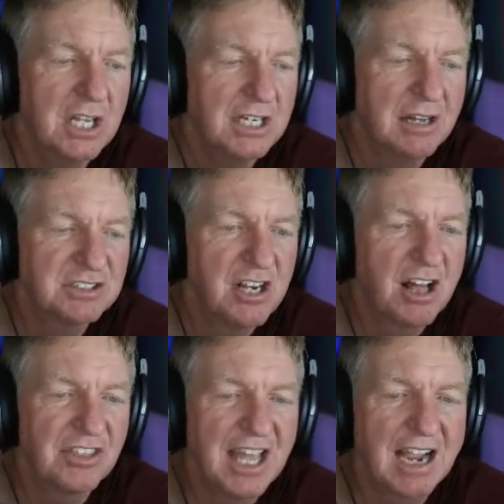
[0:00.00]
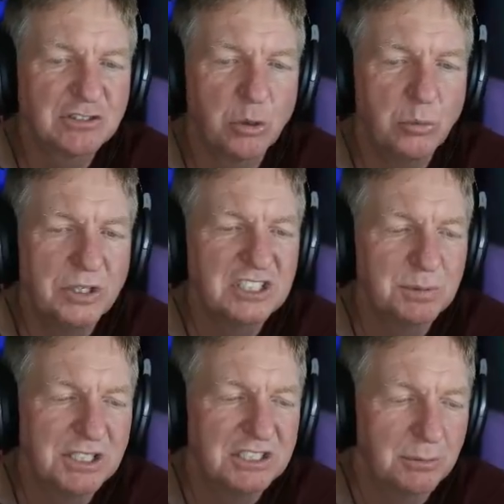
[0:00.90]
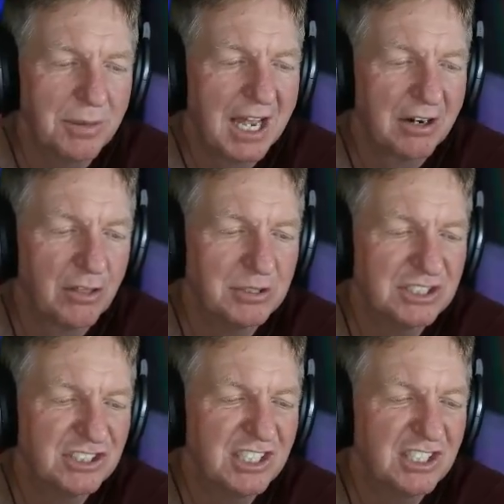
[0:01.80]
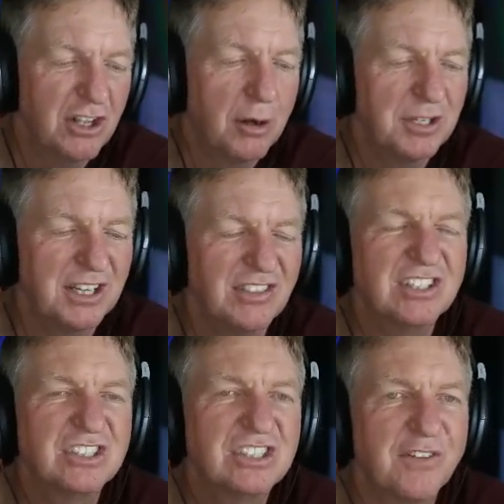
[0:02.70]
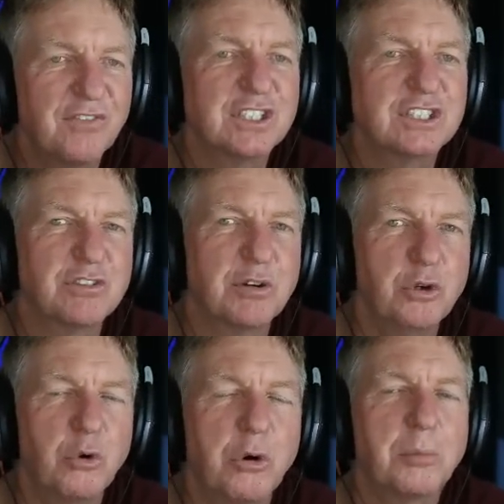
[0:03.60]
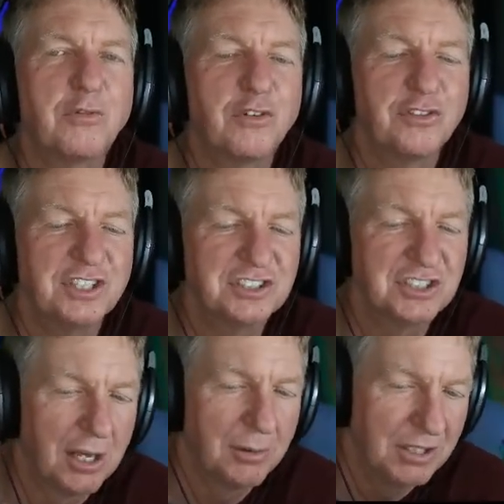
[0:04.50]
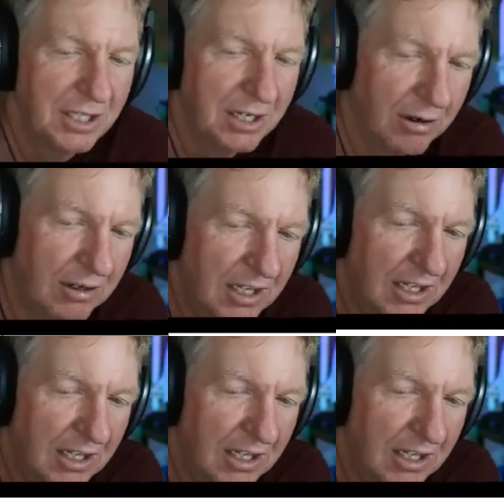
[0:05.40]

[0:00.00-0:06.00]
Now, it's not the actual wind speeds that matter, though. It's the anomaly, the difference from normal for this time of year.